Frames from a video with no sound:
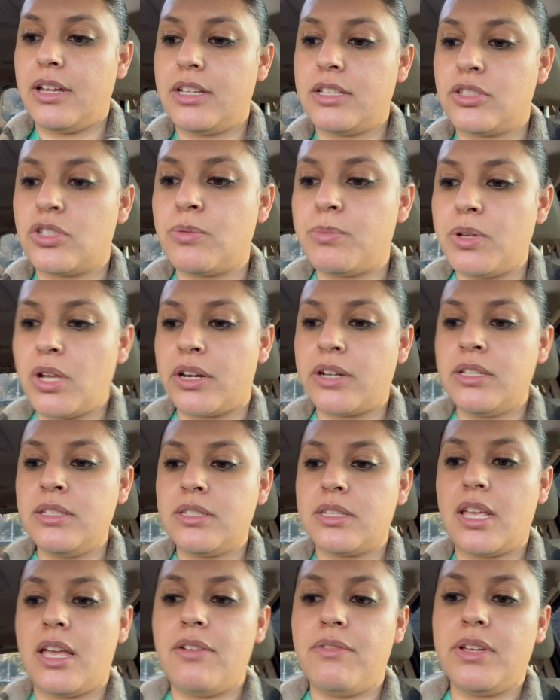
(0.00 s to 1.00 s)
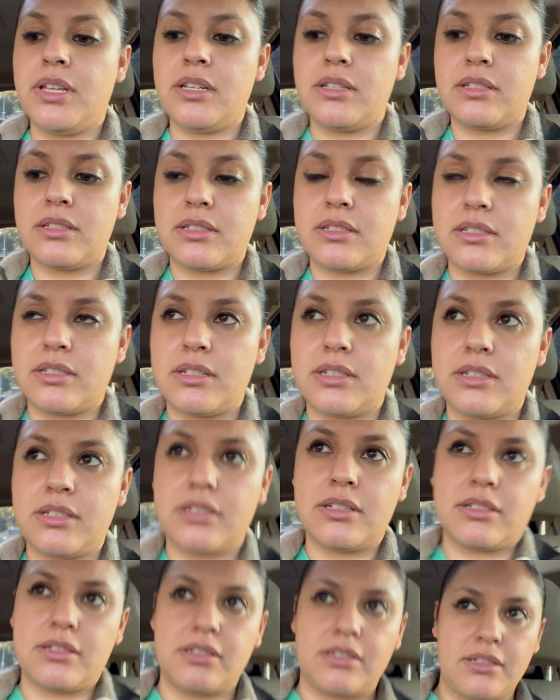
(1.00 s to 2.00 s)
To be honest, I haven't
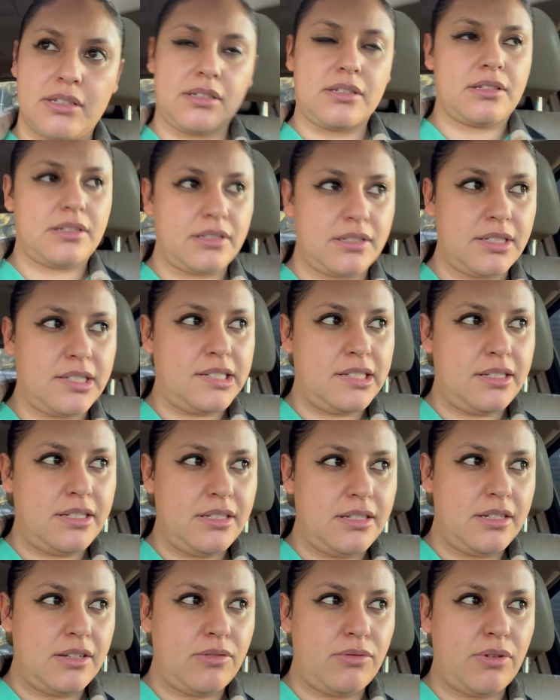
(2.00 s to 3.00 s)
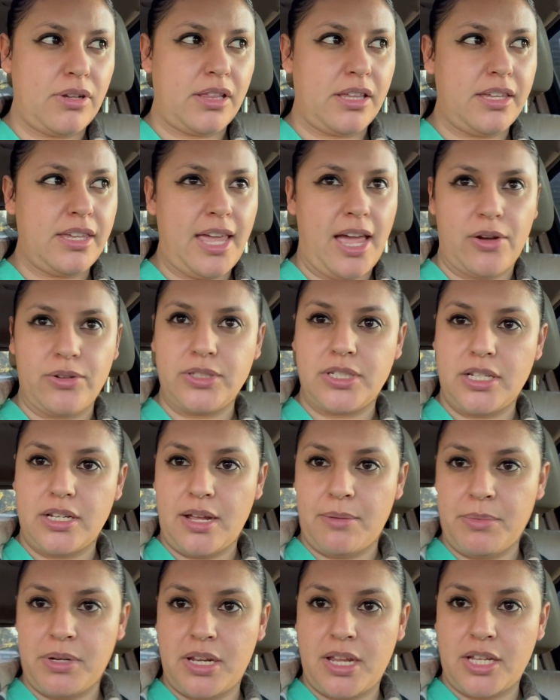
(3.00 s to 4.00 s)
really counted
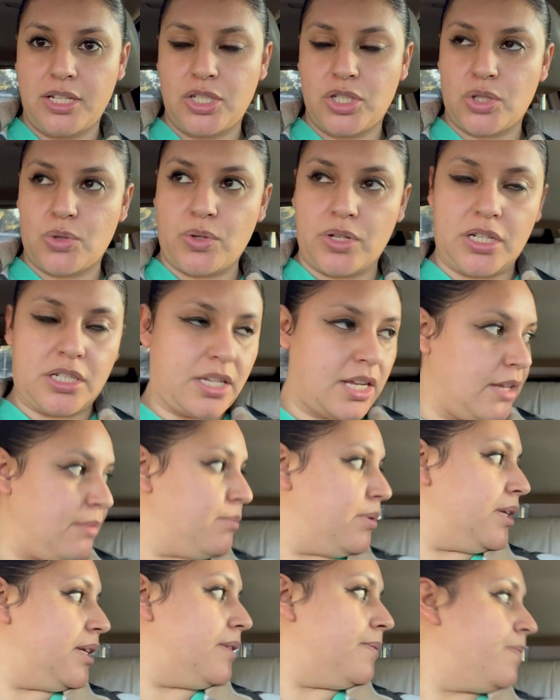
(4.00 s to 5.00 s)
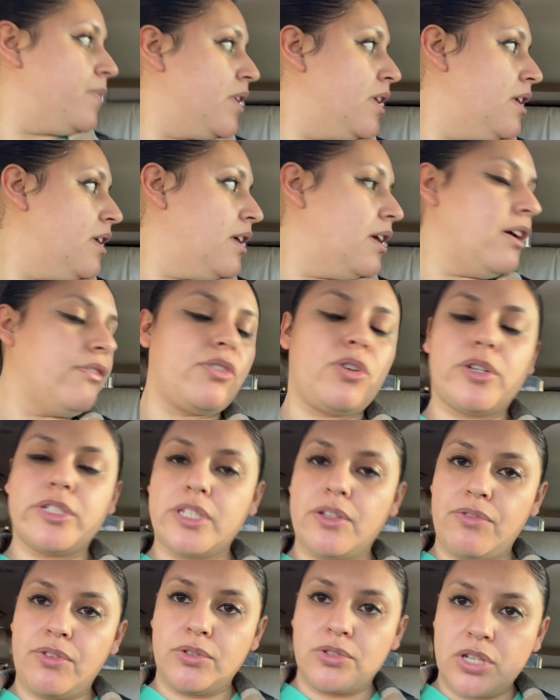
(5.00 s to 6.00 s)
how many I do in a day, but of course
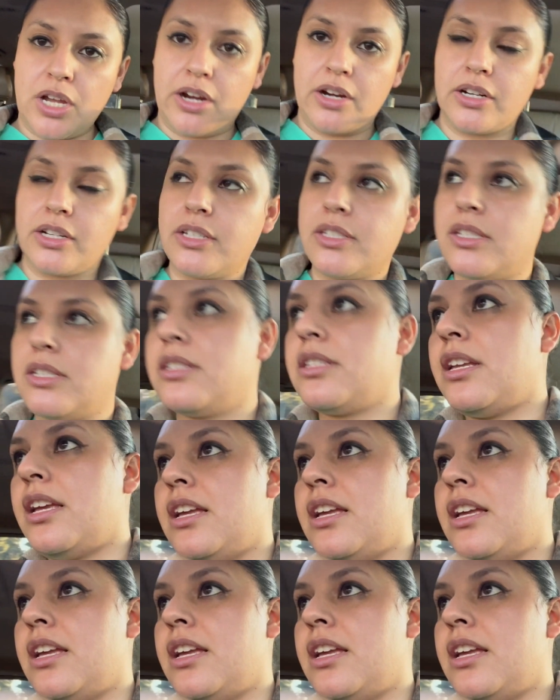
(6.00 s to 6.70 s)
I feel tired because it's the